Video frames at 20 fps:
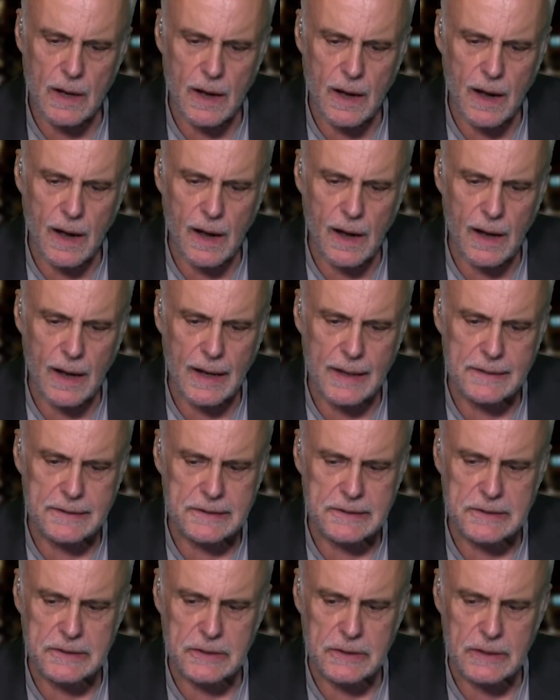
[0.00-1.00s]
it
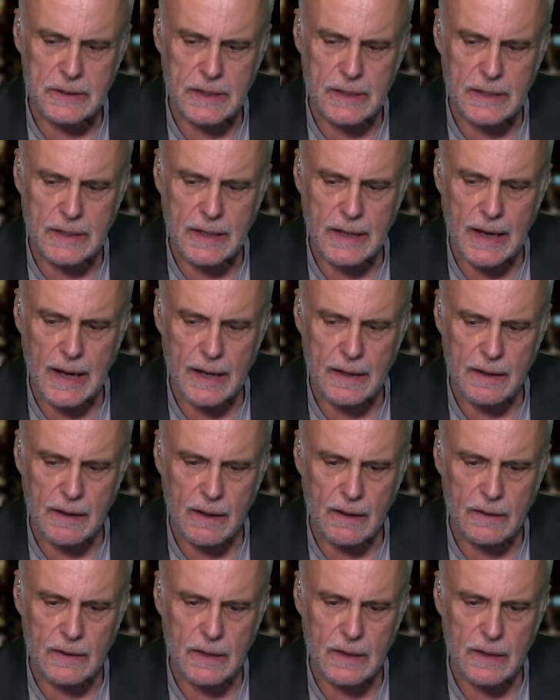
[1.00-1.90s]
should get a